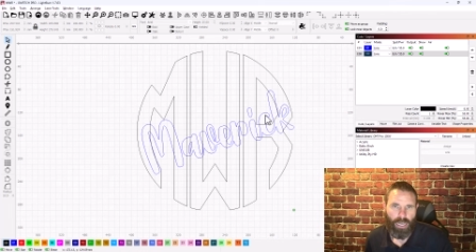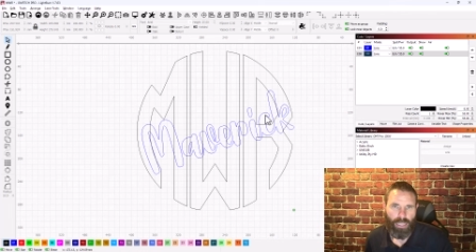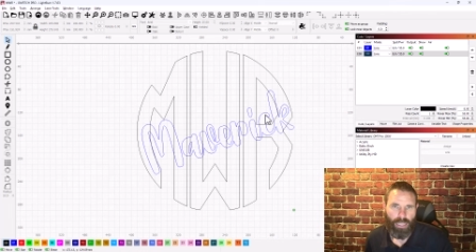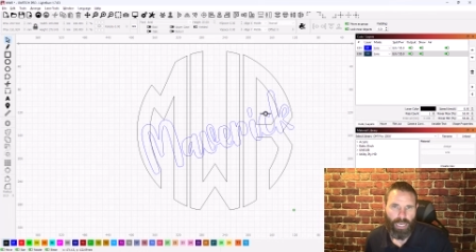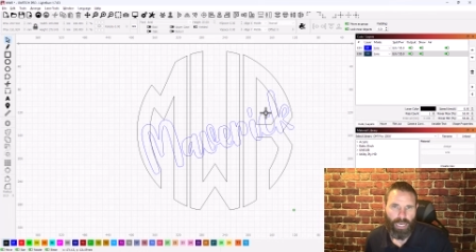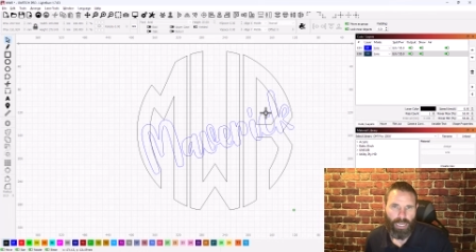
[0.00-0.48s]

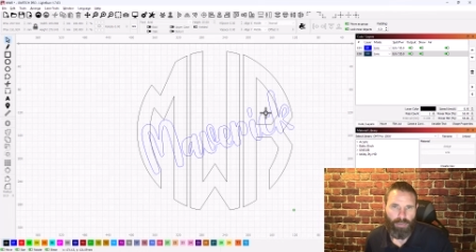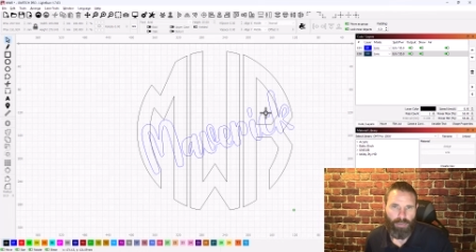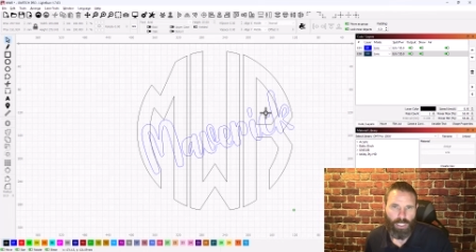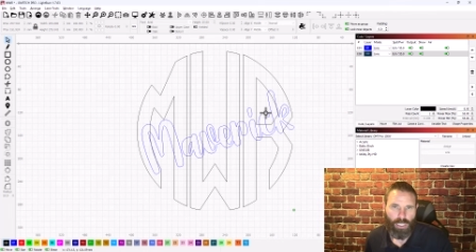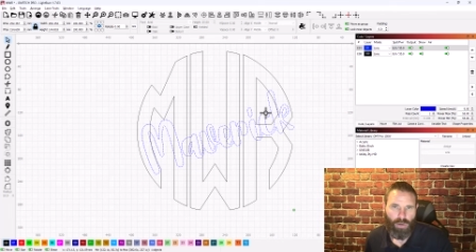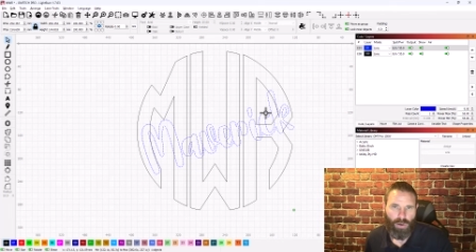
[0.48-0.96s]
And then I'm
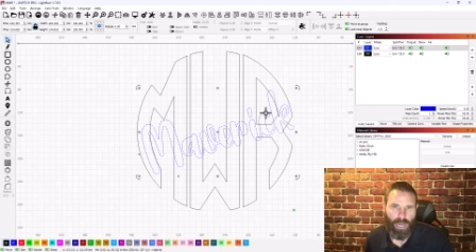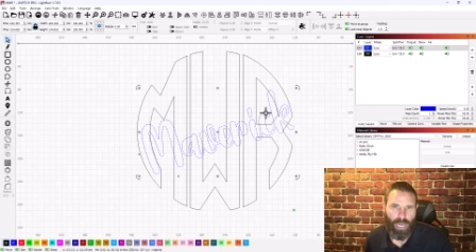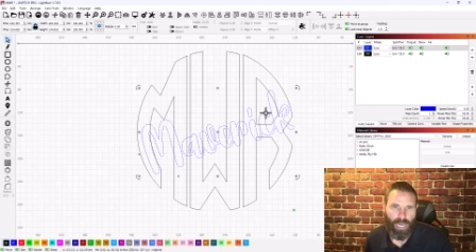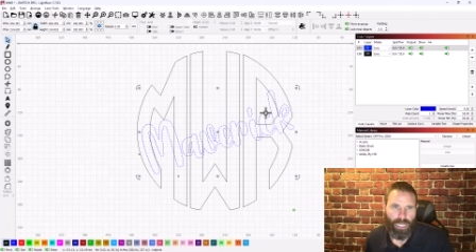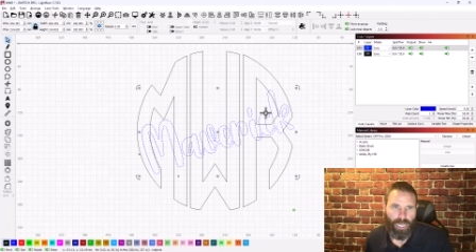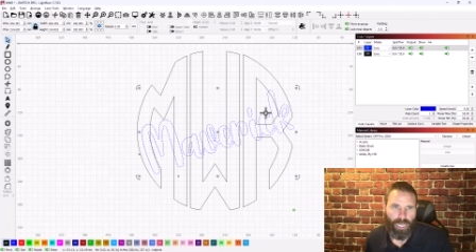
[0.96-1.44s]
just going to go
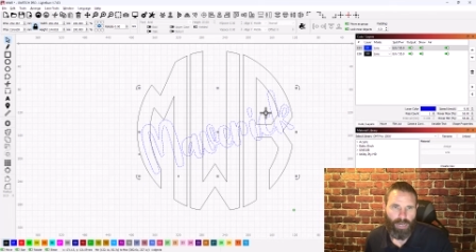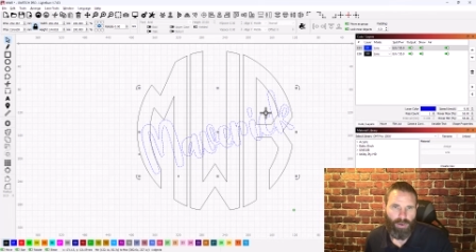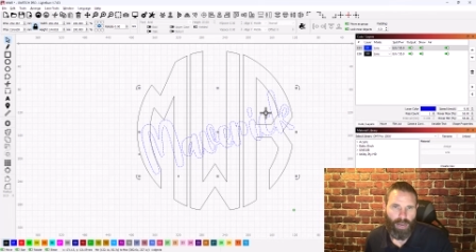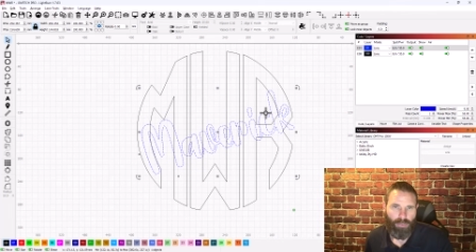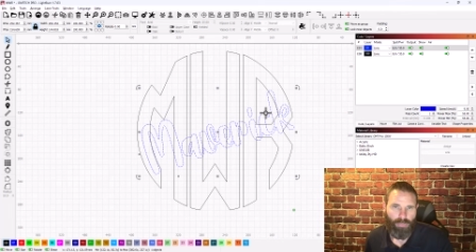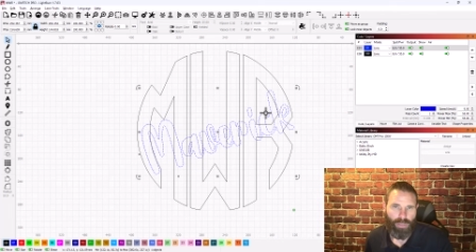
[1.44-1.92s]
ahead and
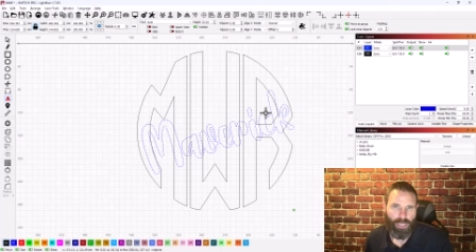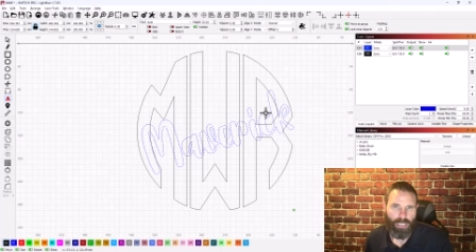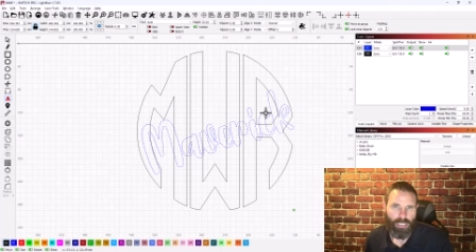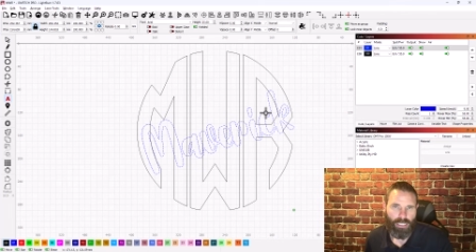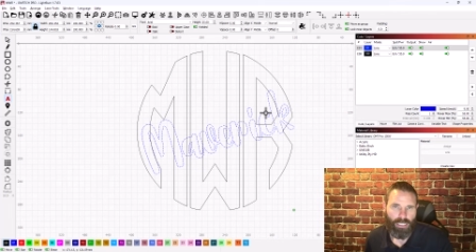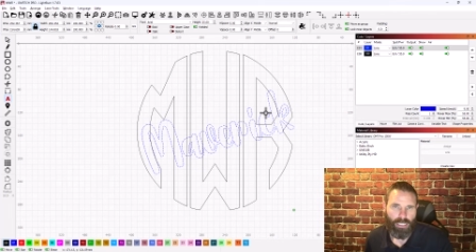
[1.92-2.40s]
grab
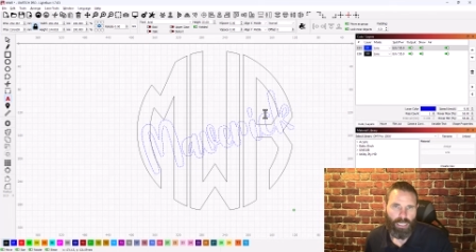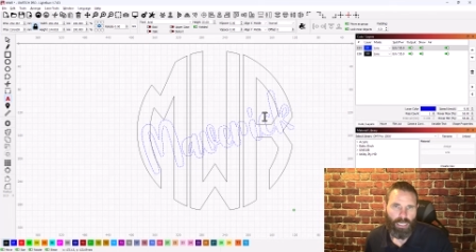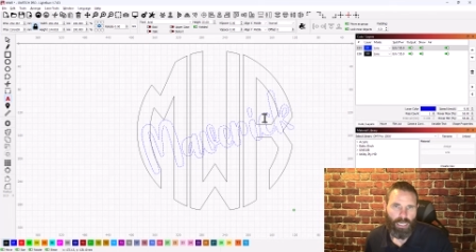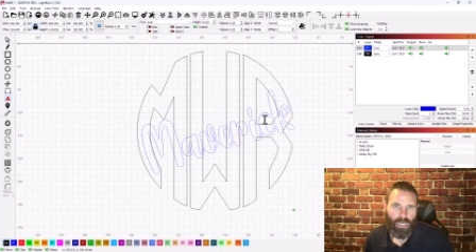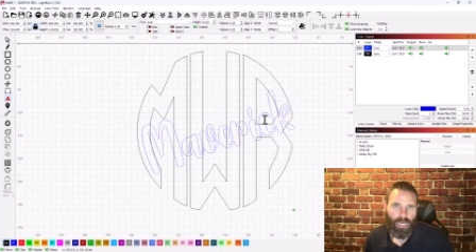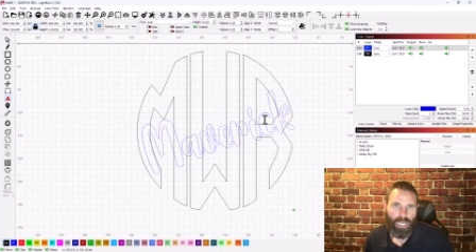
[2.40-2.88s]
this.
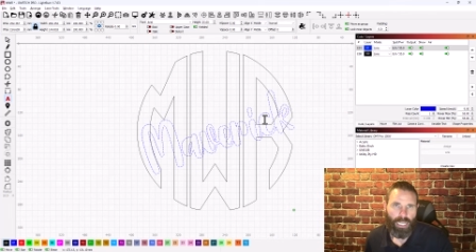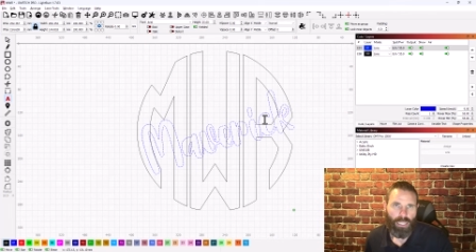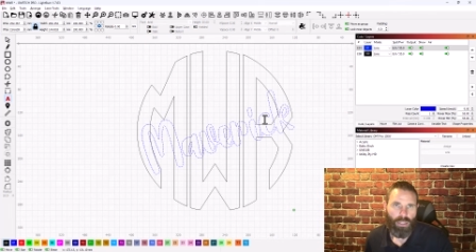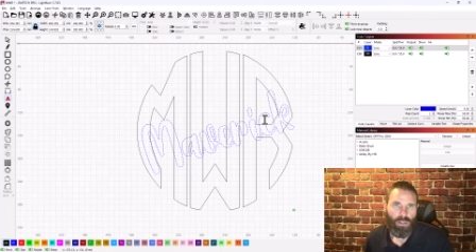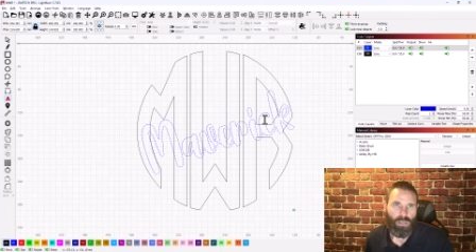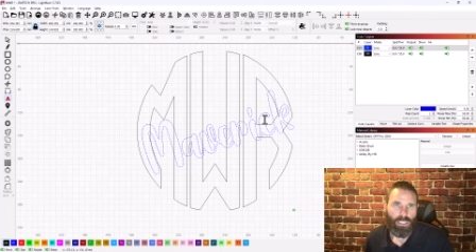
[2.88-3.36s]
And
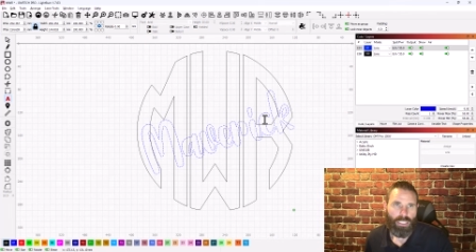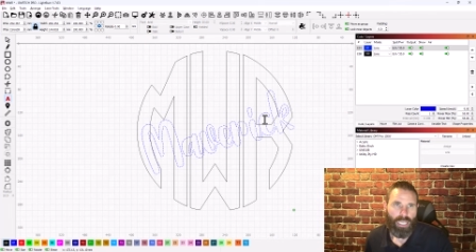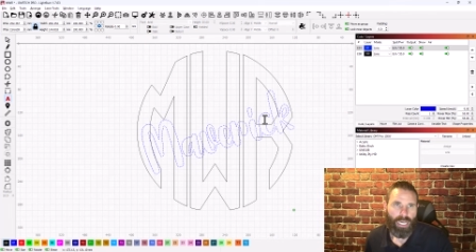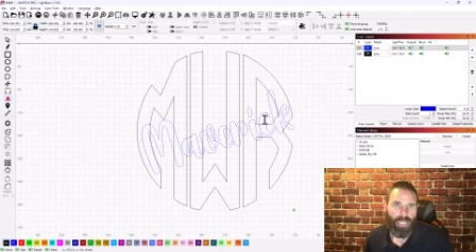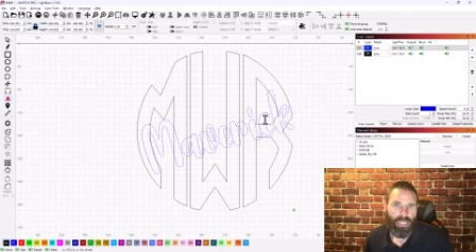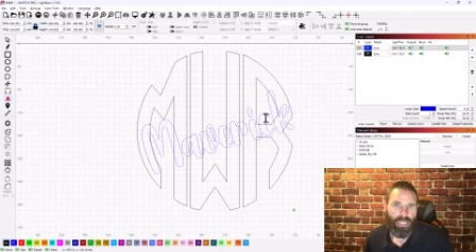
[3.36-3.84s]
it looks
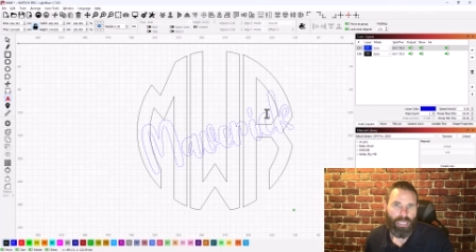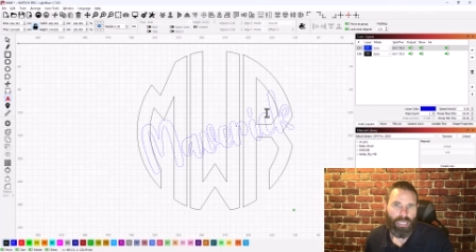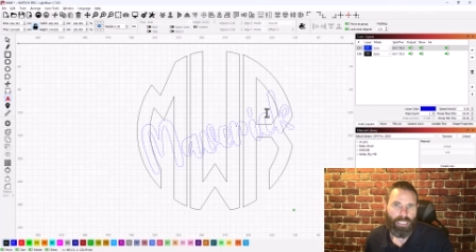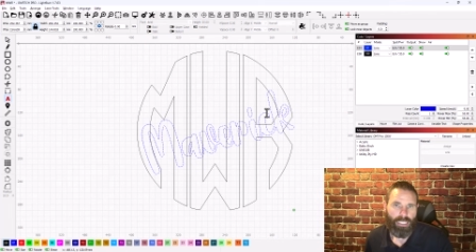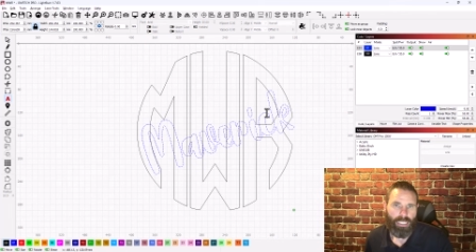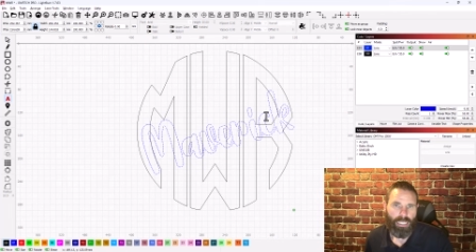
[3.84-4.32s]
like
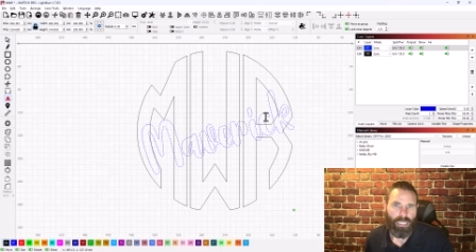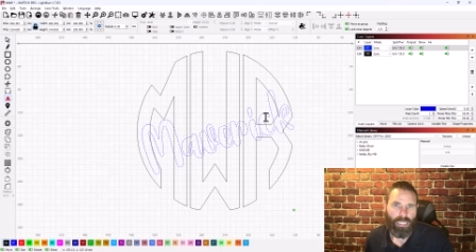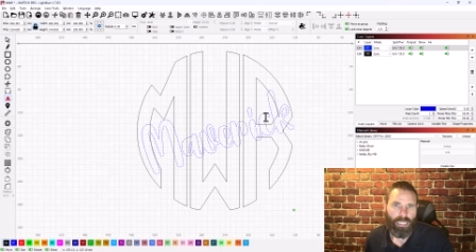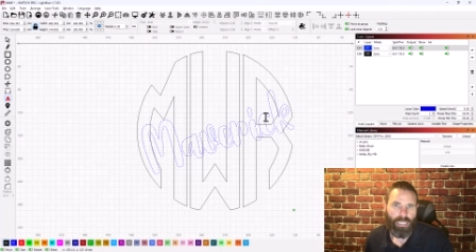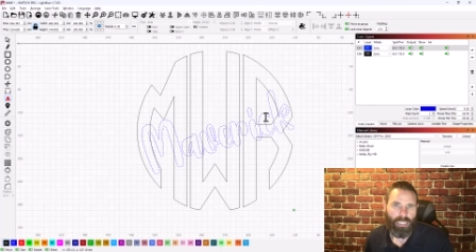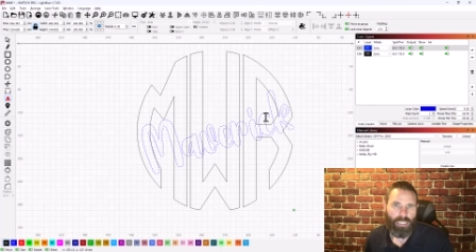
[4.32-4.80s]
this
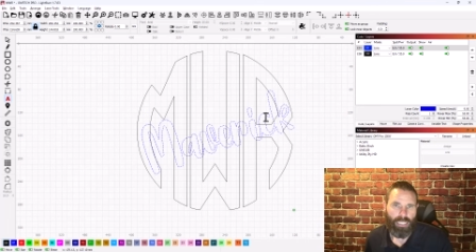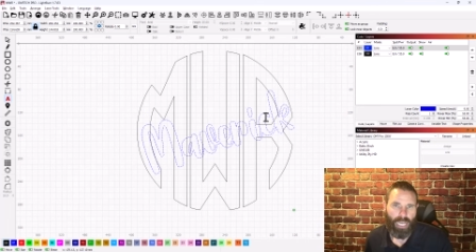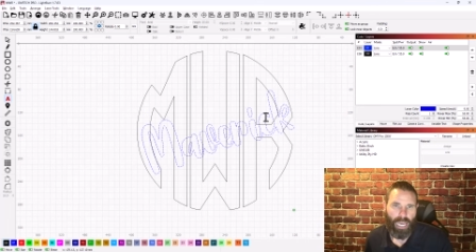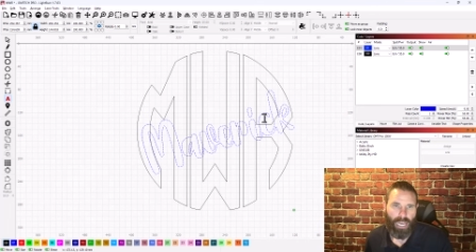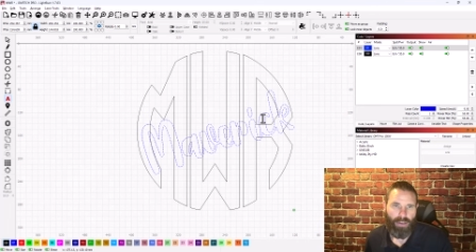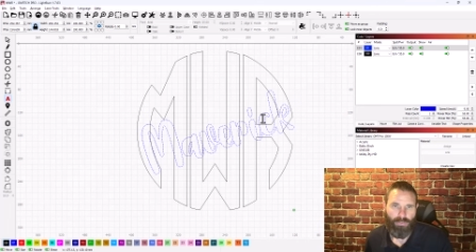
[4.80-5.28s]
is
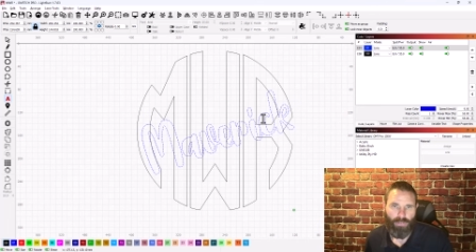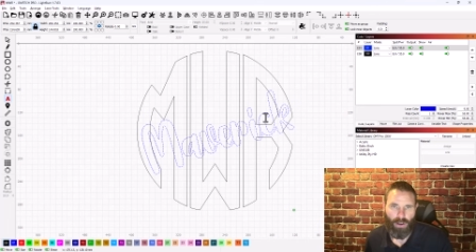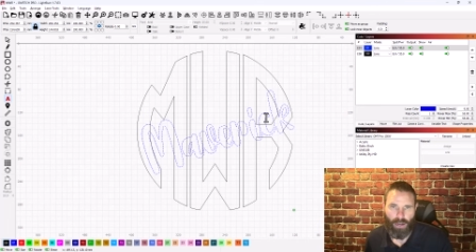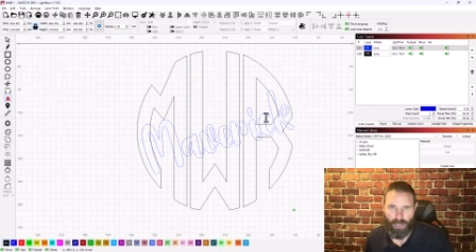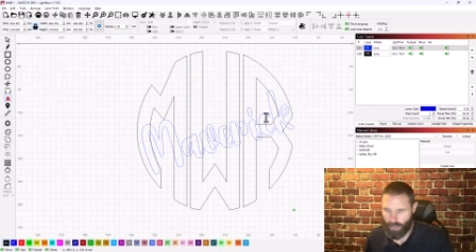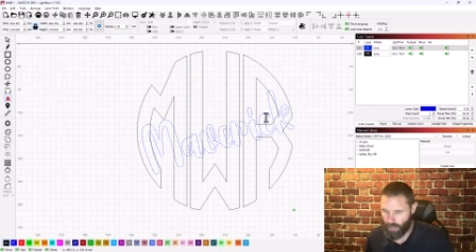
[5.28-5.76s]
a
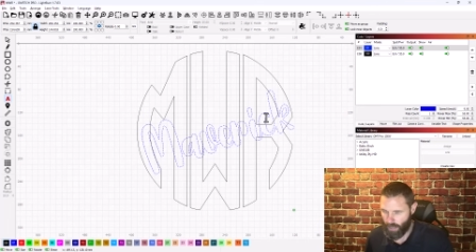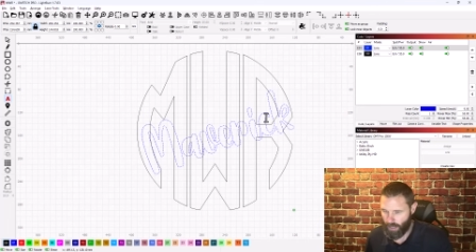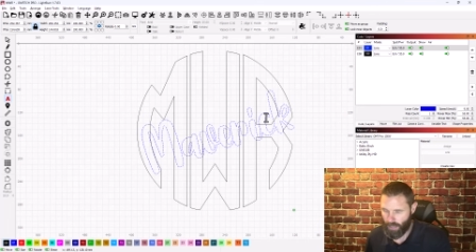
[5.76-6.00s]
font.